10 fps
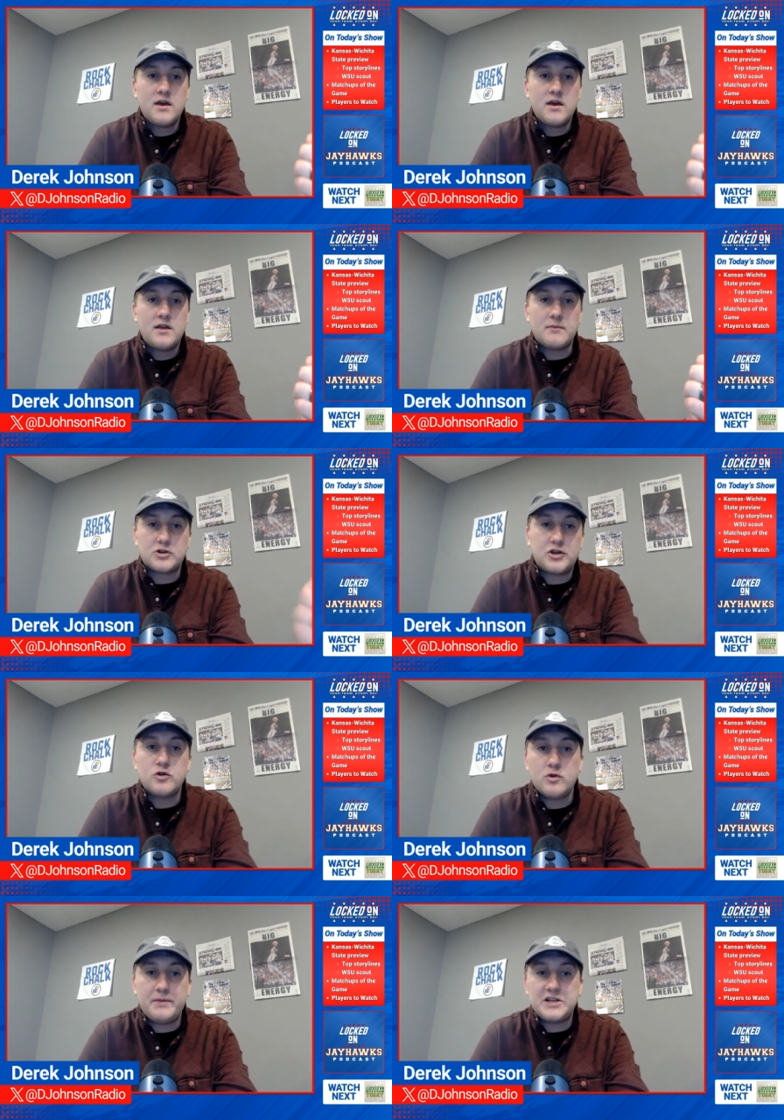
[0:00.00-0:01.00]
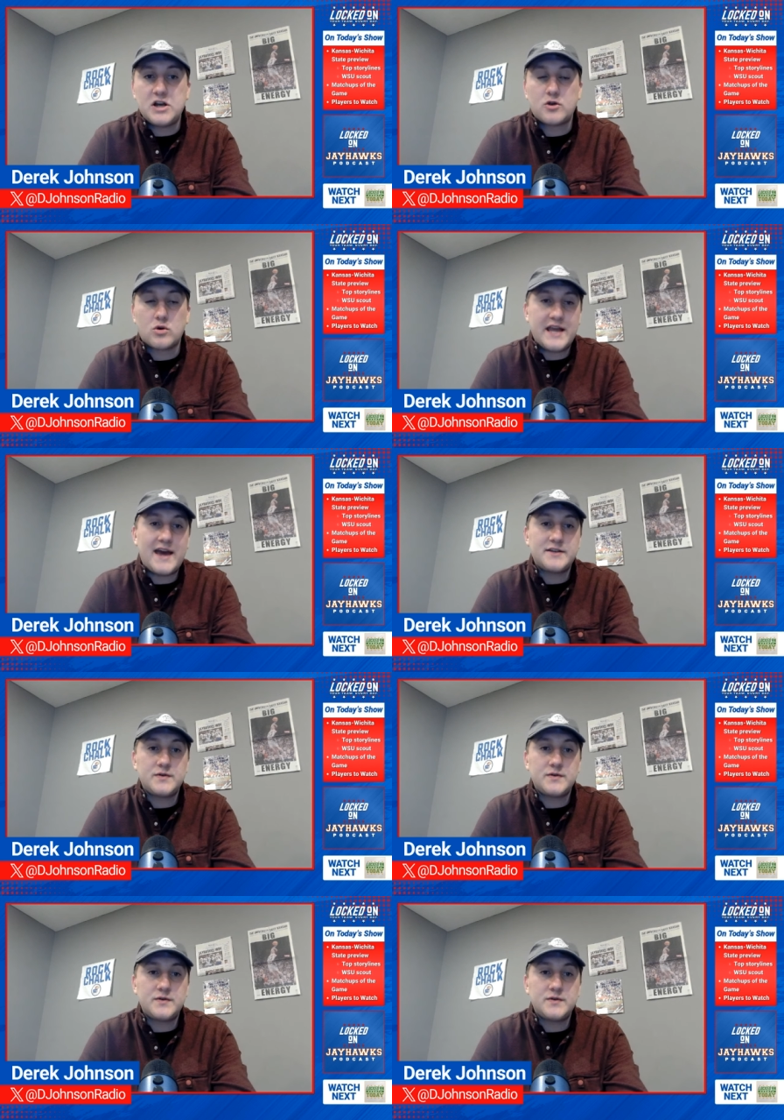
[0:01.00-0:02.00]
number two, Bijan
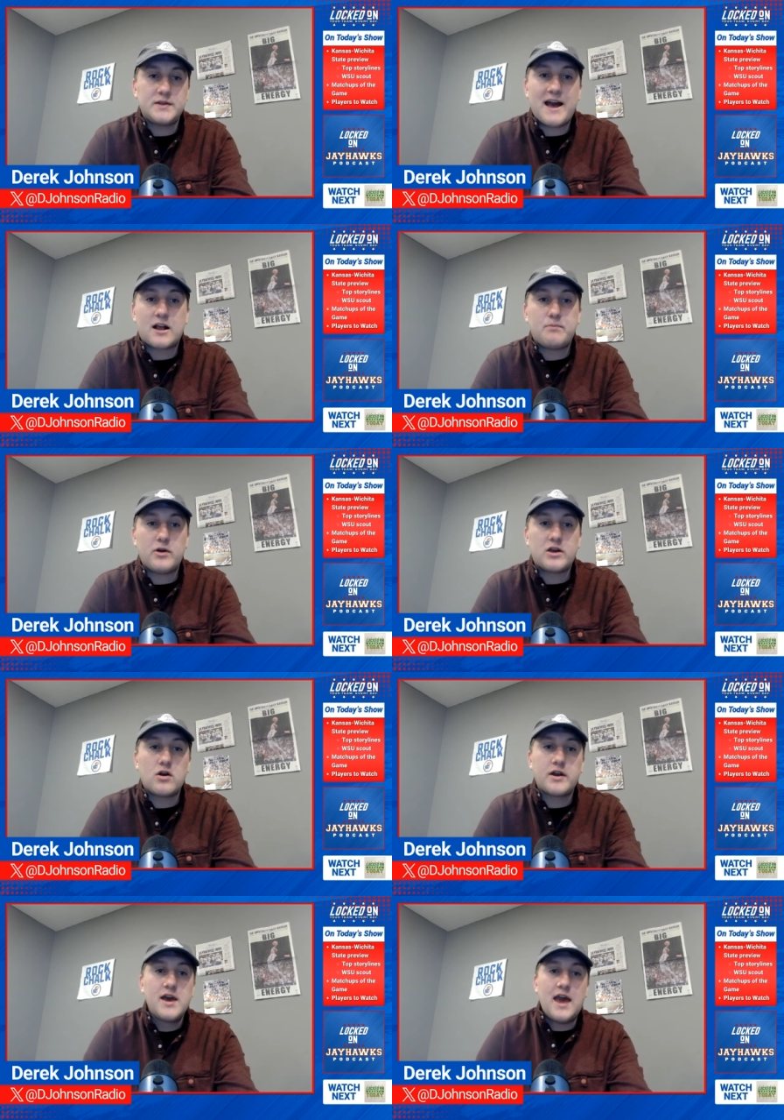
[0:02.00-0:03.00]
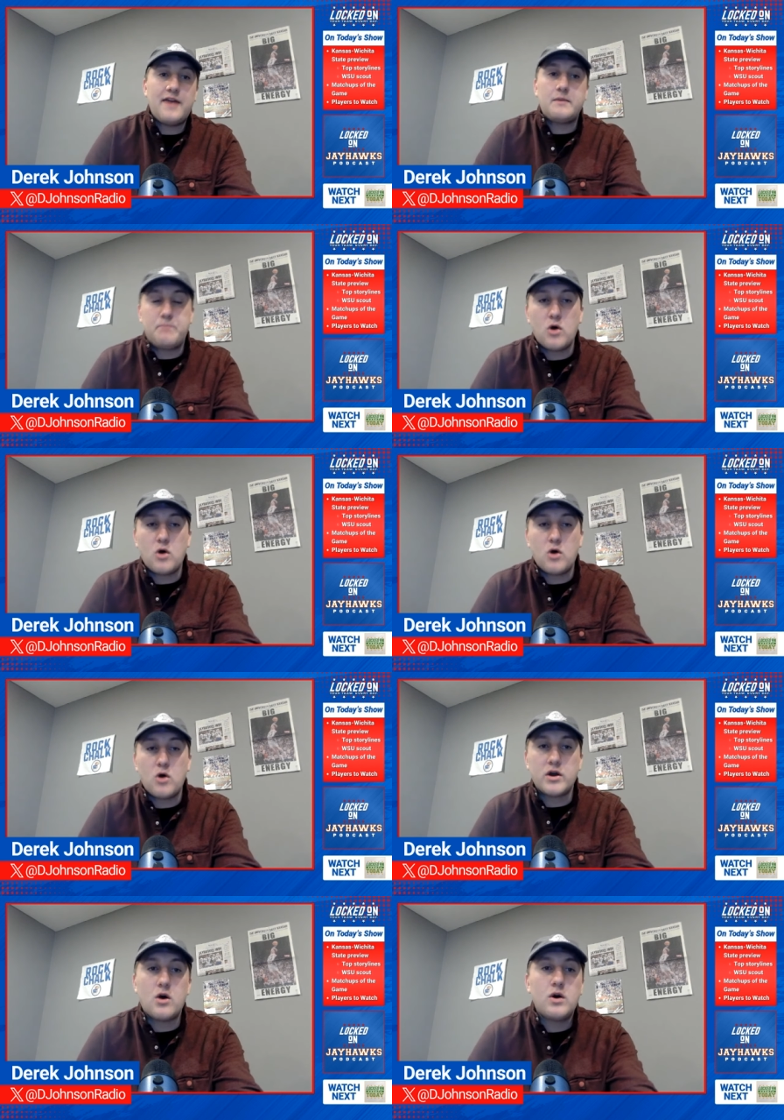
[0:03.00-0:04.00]
Cortes, who's the backup point guard, and then
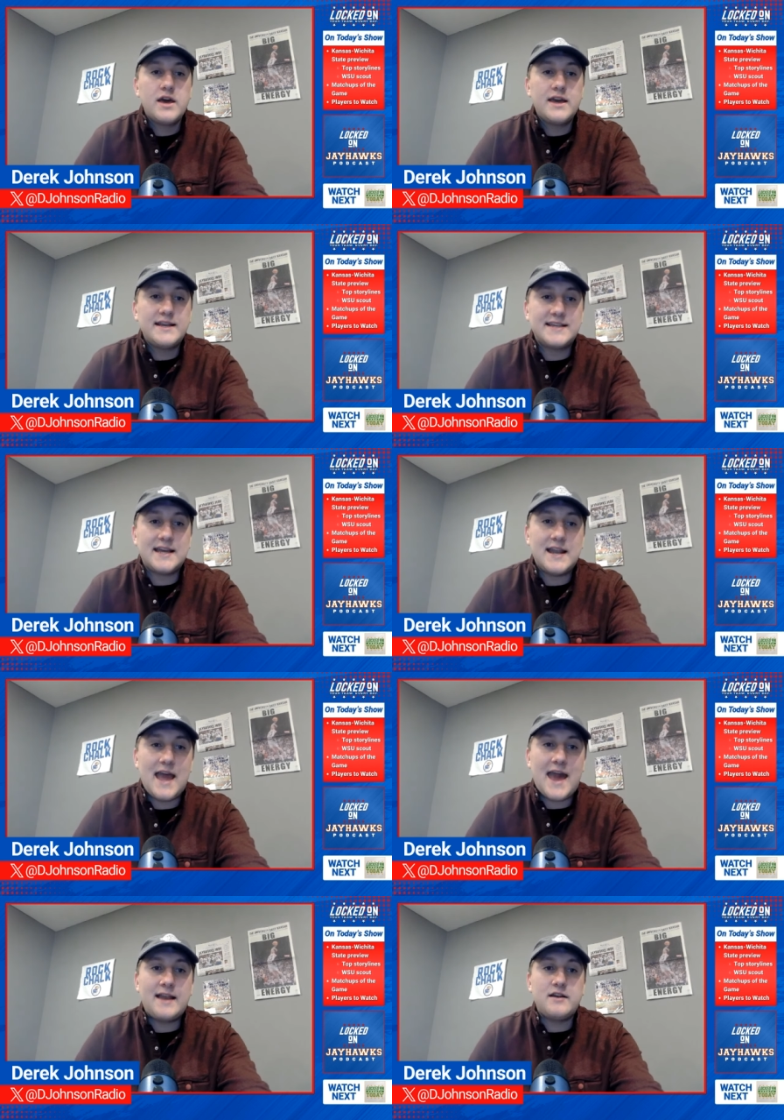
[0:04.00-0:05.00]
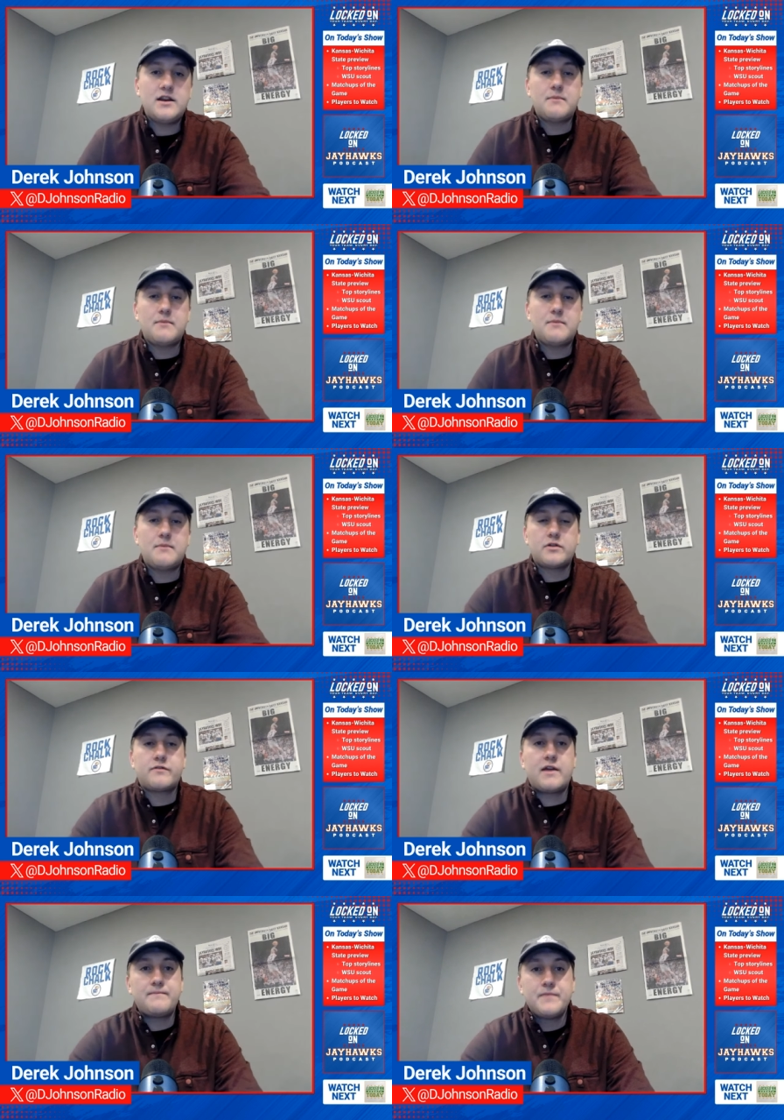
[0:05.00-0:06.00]
Pohto is in at number three.